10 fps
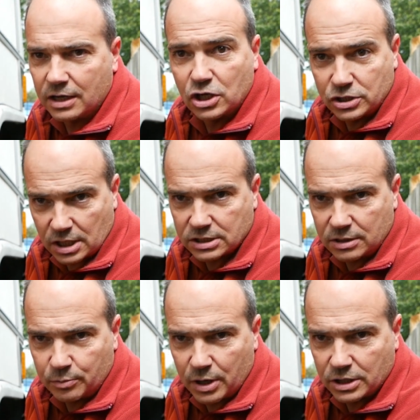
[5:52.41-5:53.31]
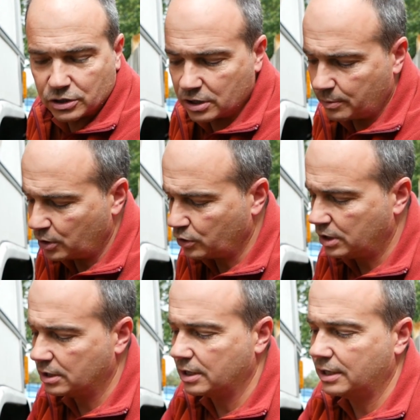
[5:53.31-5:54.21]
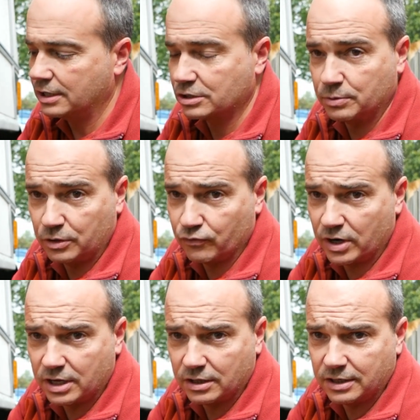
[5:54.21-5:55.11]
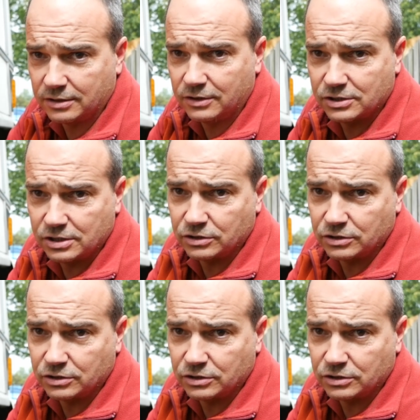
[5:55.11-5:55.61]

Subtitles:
consistent pressure coming out here, and that's what your regulator does.